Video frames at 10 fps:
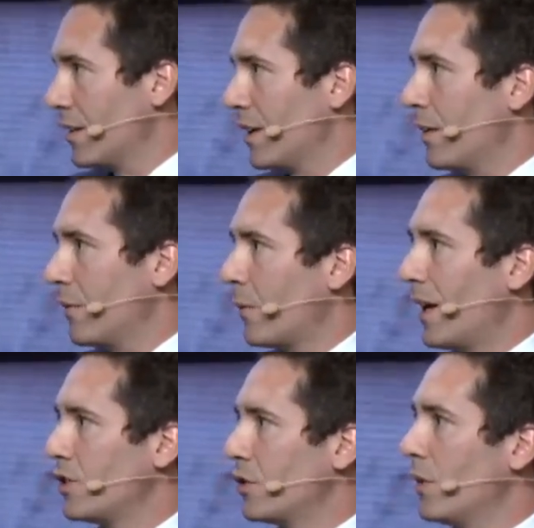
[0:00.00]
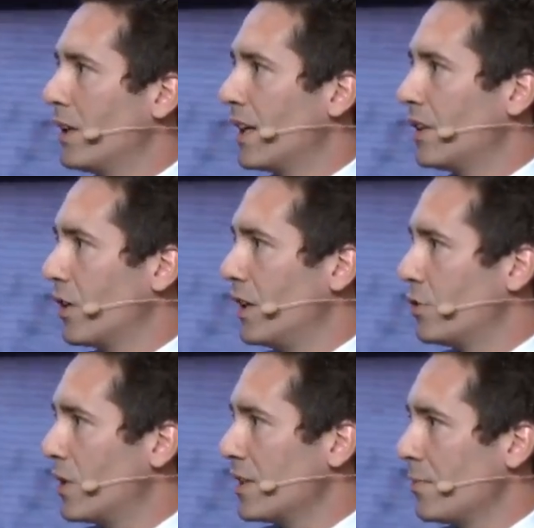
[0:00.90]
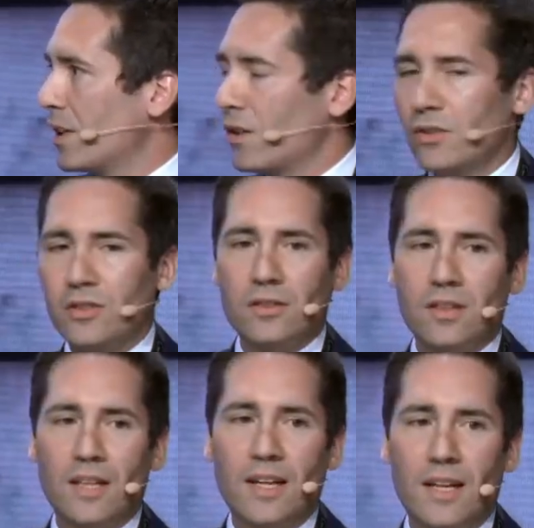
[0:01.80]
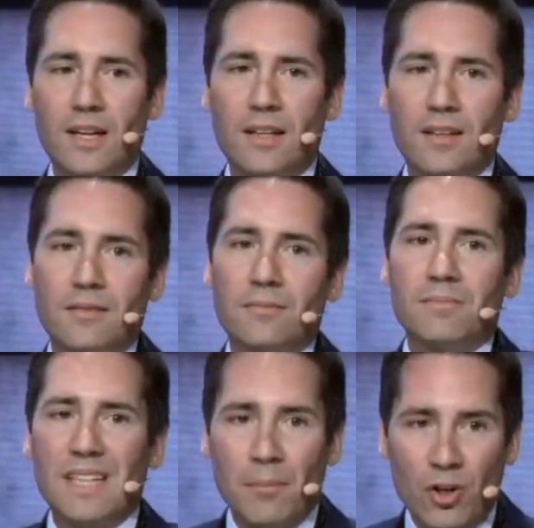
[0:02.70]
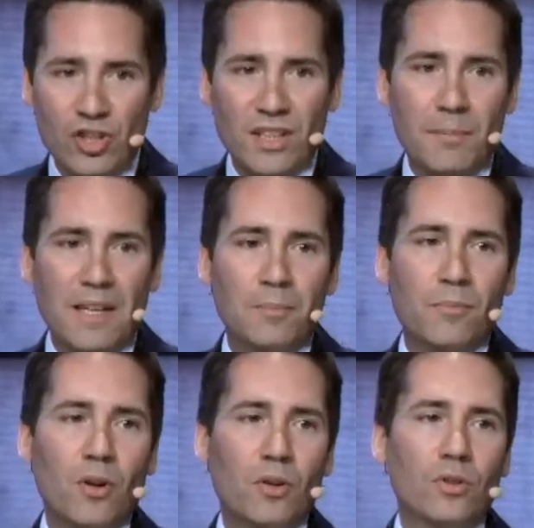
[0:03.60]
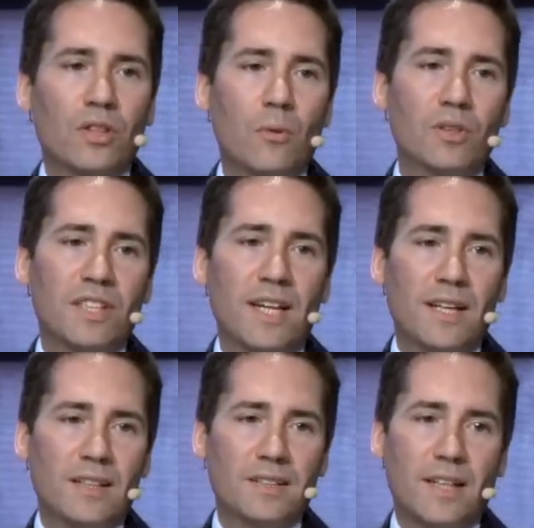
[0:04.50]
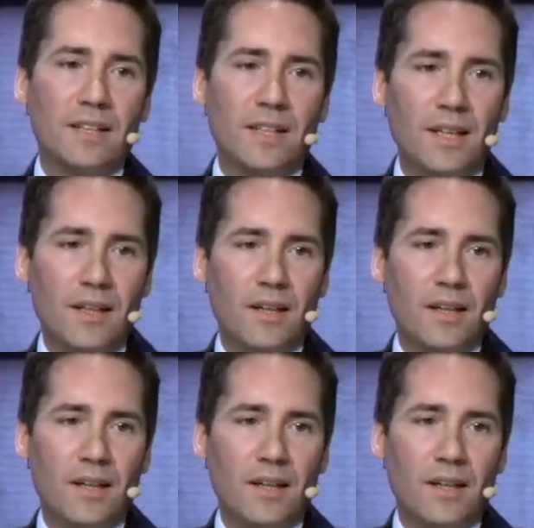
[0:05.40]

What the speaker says: in relation to litigation insurance, because and the most in-demand product, I will say, that is ATE,